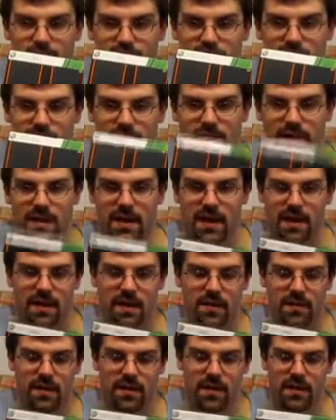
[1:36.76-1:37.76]
Given
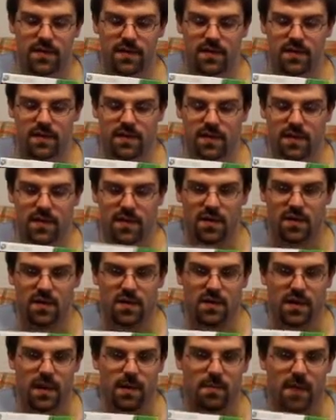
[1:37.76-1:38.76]
it's
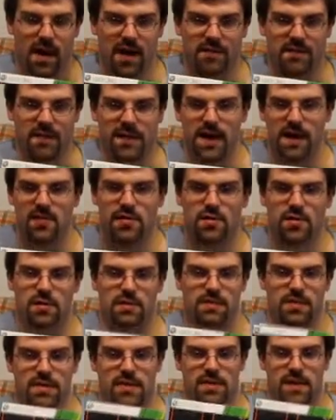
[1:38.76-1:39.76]
still a modification
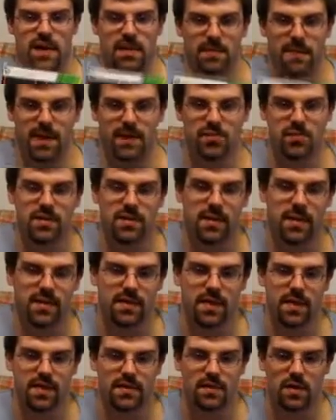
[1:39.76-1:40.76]
of the same engine that
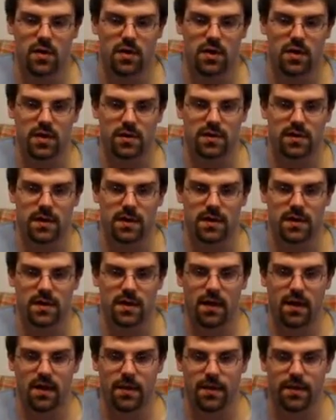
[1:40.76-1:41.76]
they started
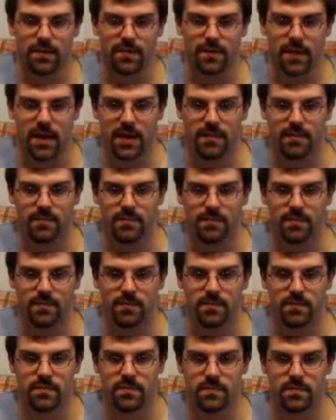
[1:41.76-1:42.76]
using in
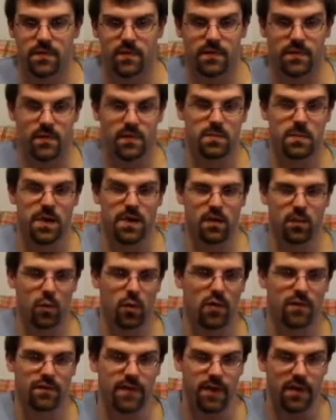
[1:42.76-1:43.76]
the first Modern
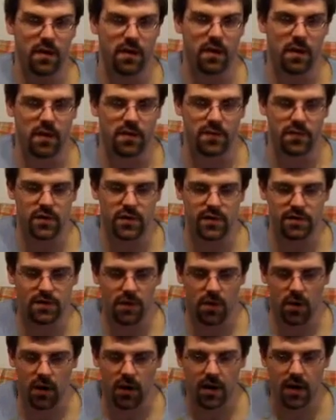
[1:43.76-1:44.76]
Warfare and Call of Duty
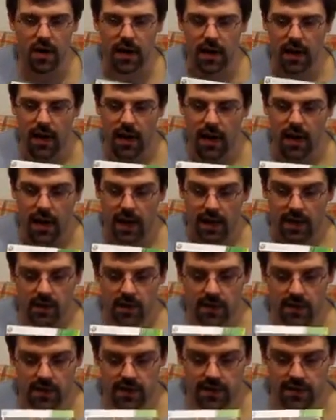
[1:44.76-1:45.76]
4, it
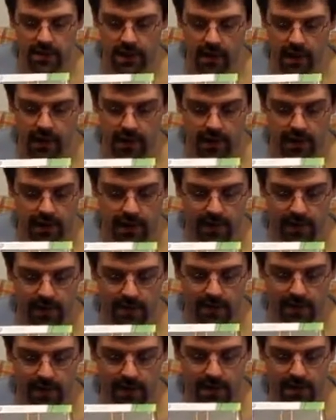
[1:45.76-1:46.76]
looks,
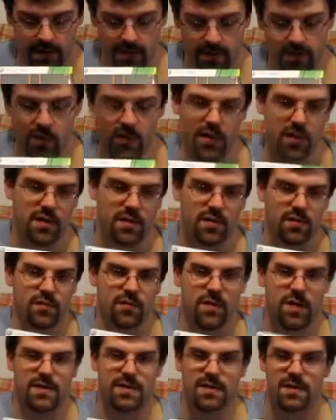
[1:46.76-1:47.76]
you couldn't
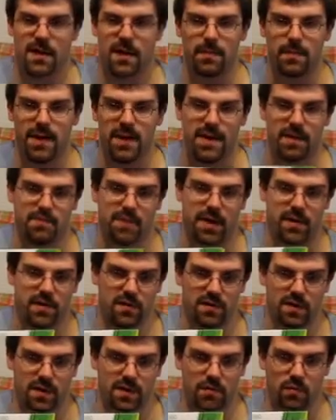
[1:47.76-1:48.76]
dress it up any
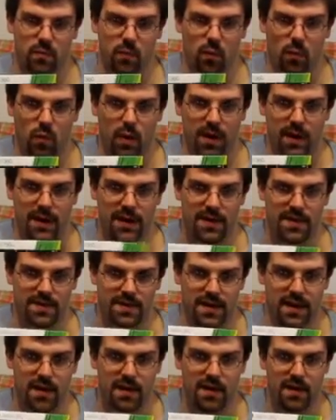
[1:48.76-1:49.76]
better than what it is
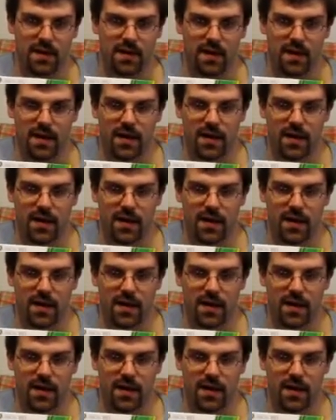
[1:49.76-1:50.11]
here.